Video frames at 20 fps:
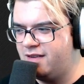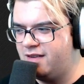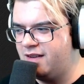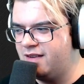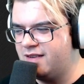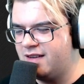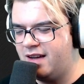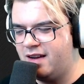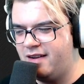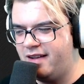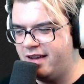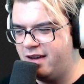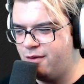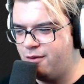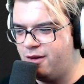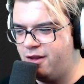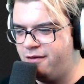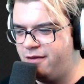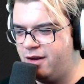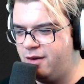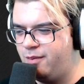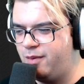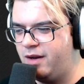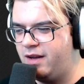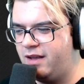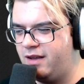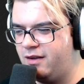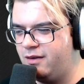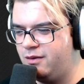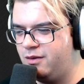It's kind of like irrelevant,
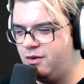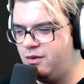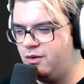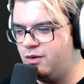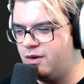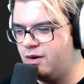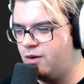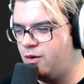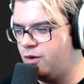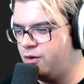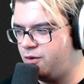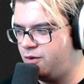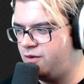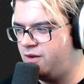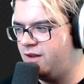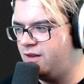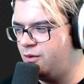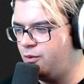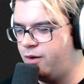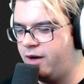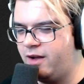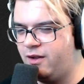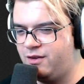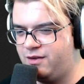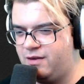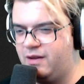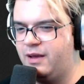but you can also see the whales.